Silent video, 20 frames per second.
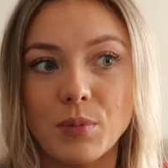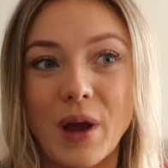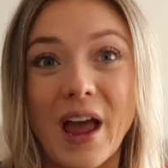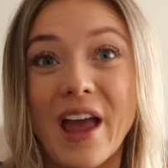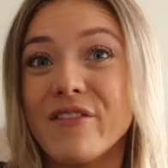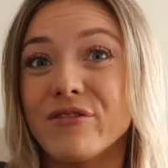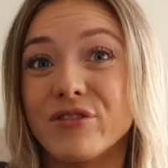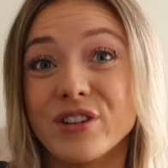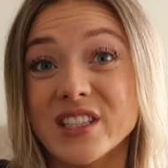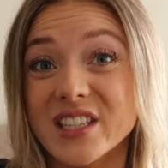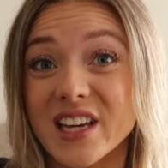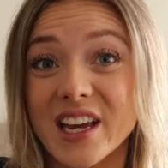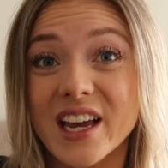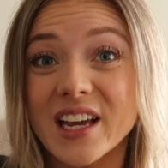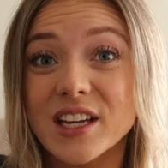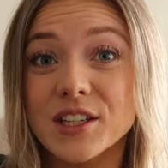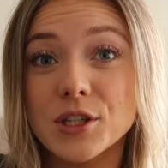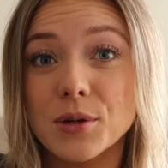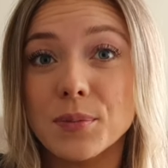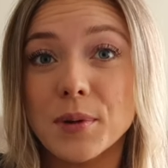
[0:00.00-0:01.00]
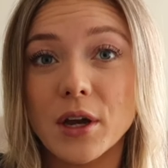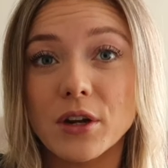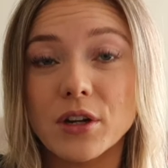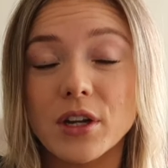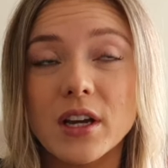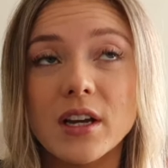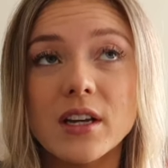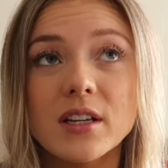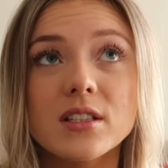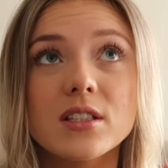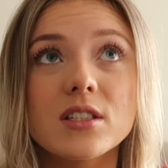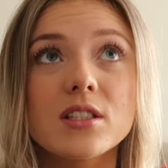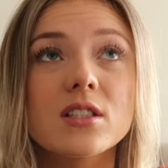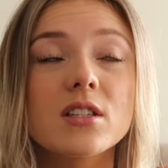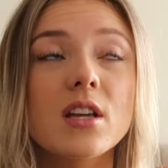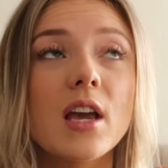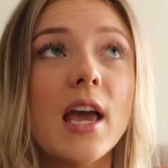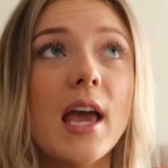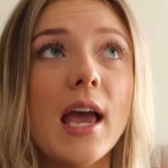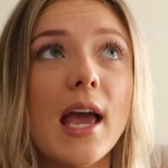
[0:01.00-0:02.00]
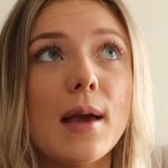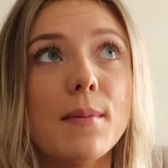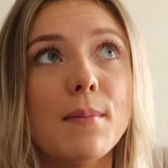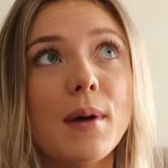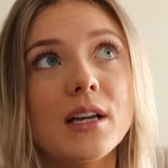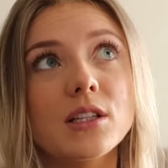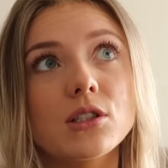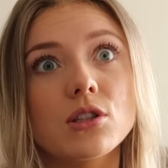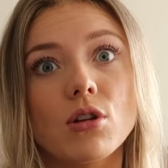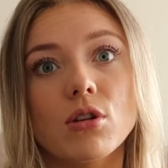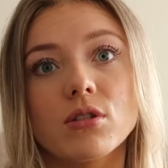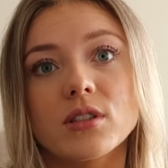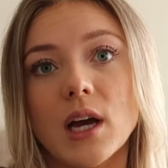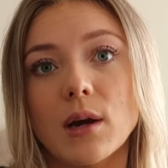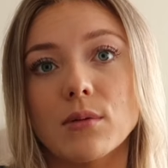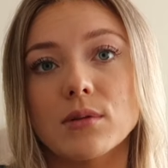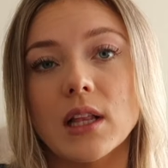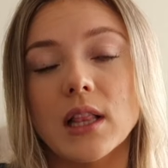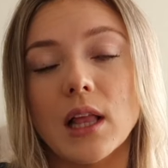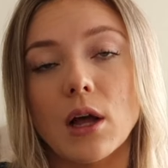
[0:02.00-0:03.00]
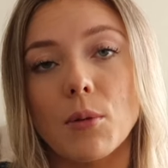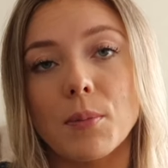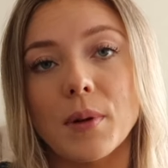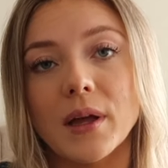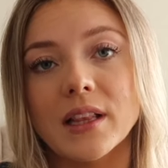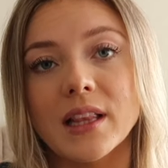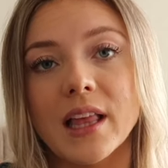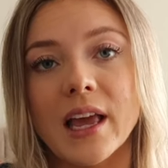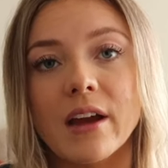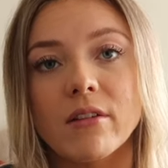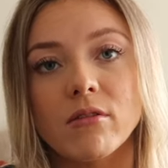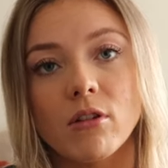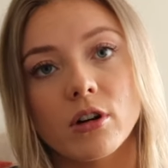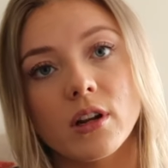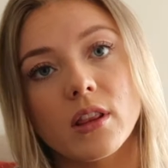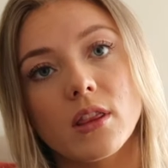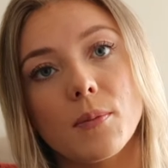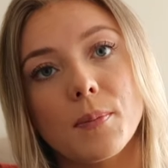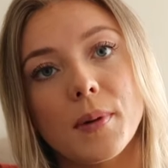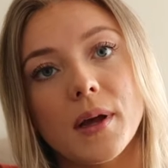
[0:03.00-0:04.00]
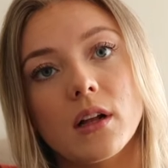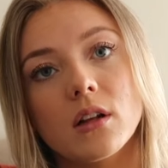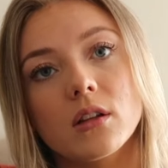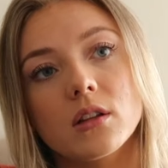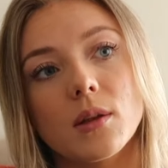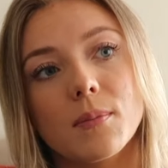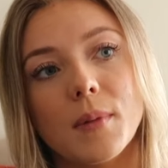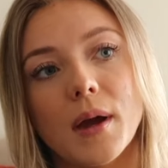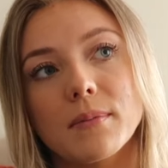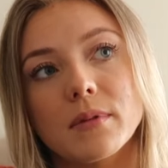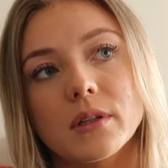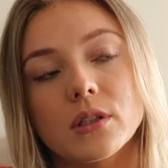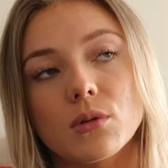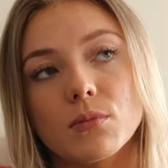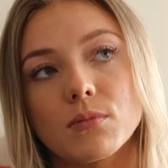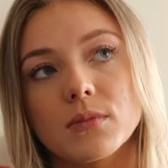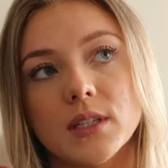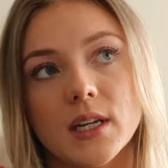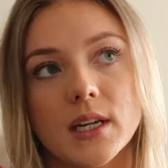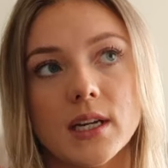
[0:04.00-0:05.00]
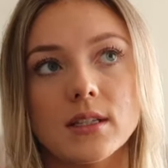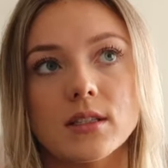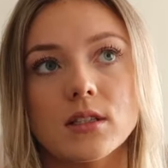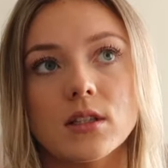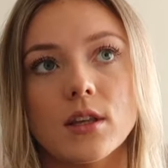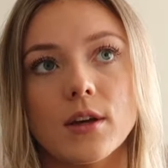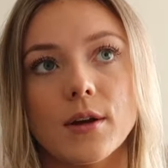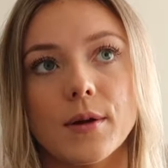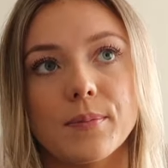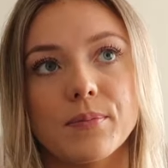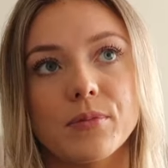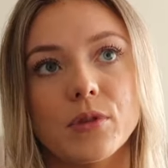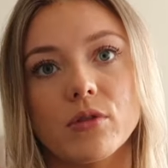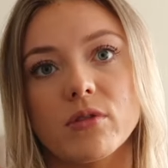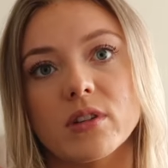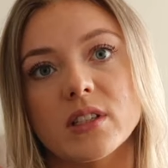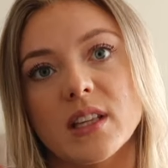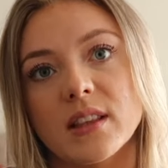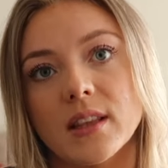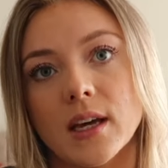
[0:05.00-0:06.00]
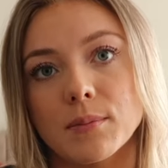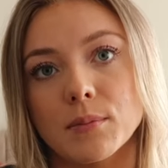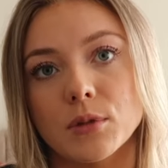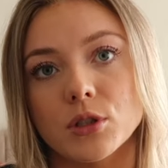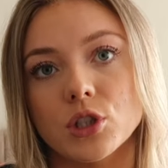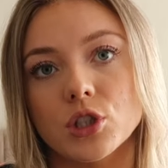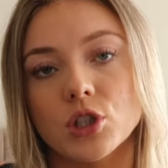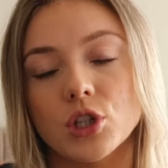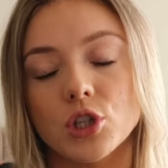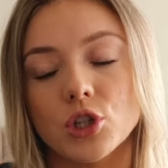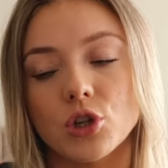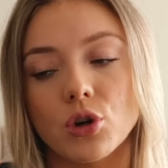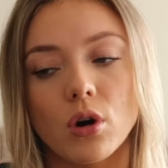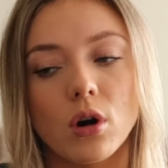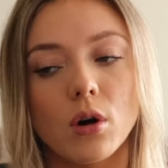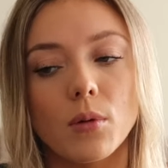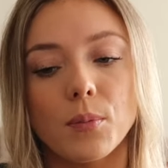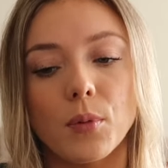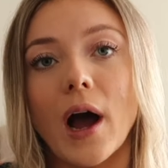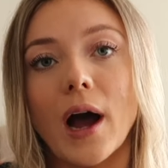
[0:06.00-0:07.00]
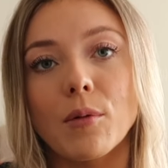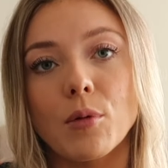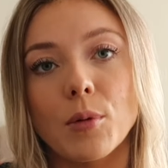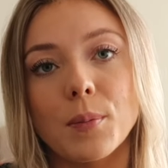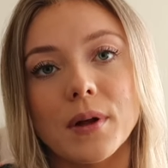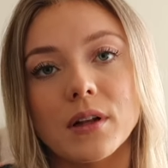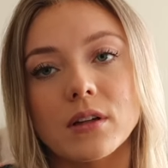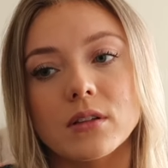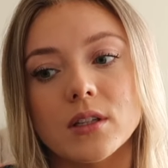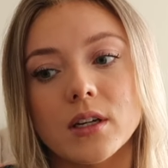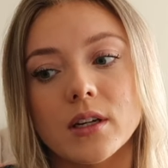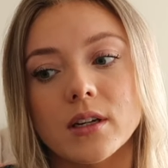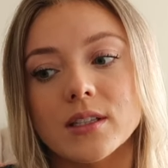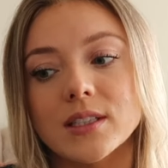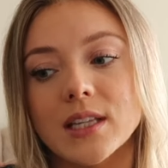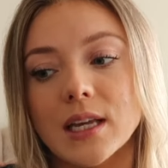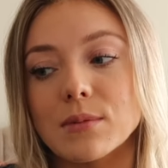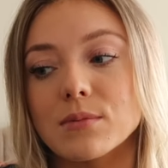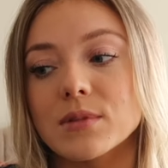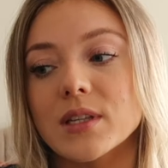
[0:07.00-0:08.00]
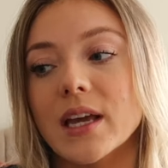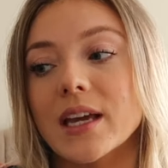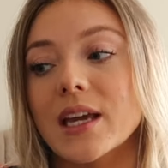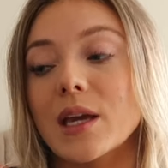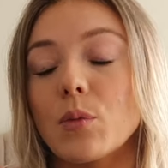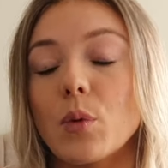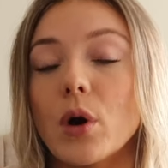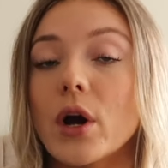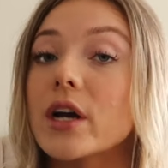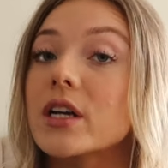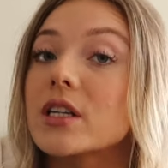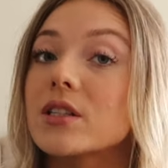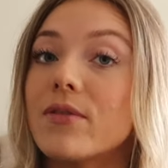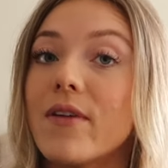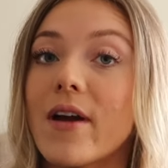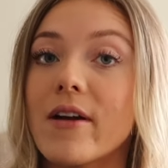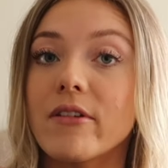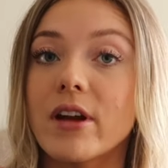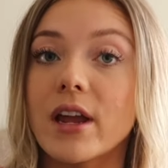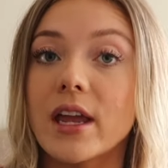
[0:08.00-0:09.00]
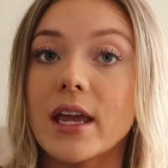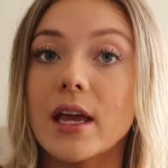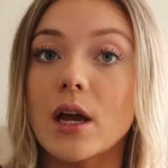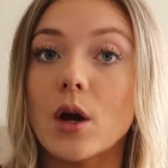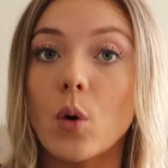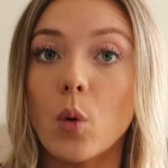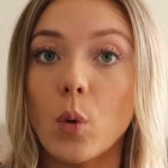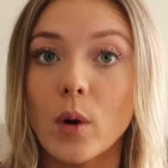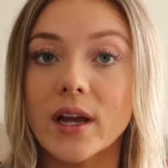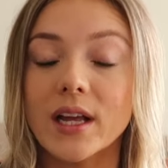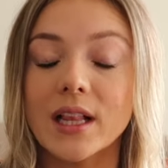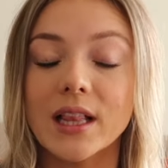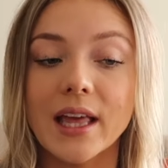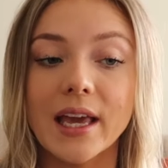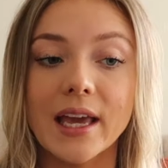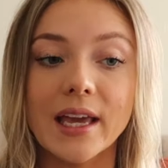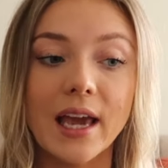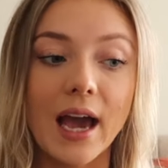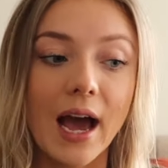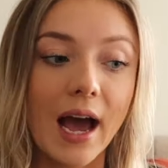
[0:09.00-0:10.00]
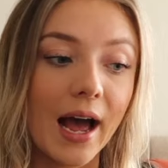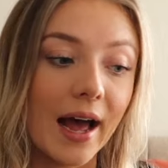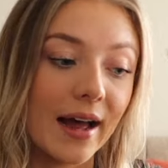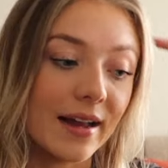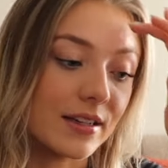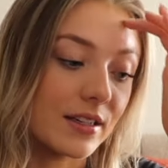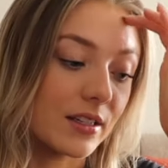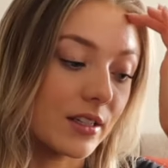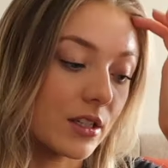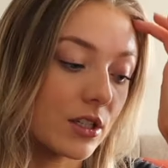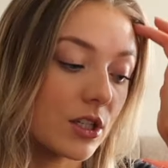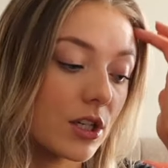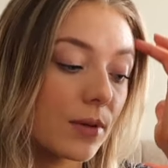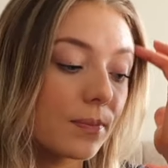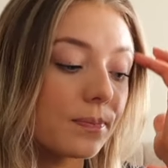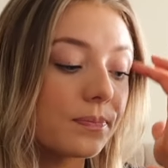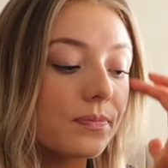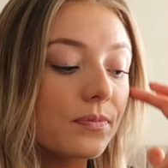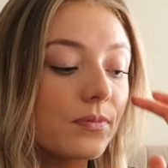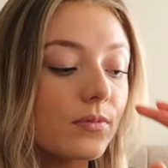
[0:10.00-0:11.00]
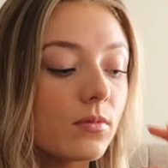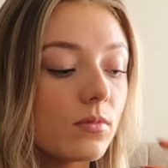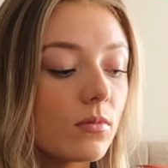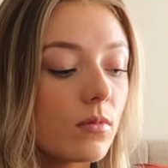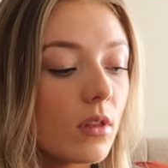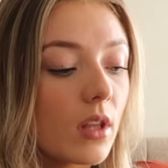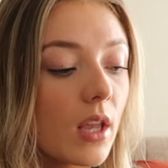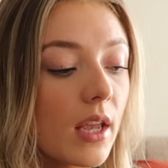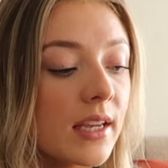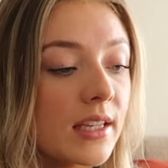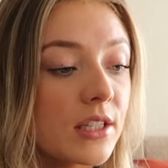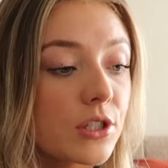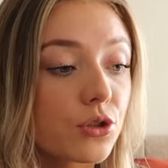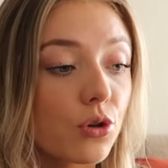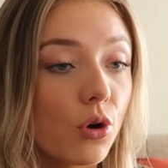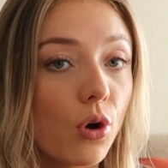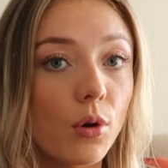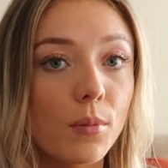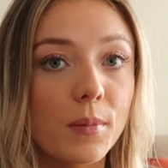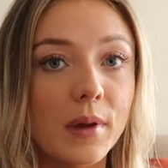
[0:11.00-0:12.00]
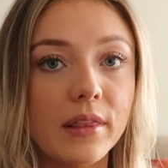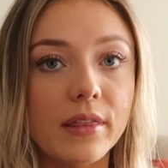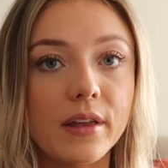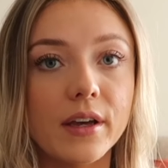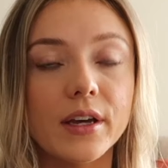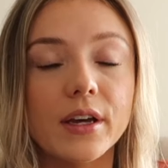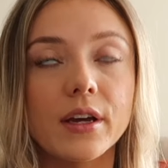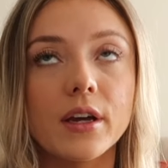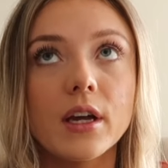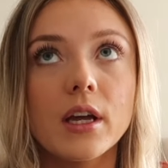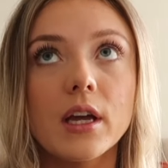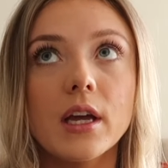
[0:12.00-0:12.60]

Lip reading: every day, to be honest. It might slow down a little bit later on in the build. There might be some days that there isn't that much to show. Our builder seems like he works very quickly, and he's told me that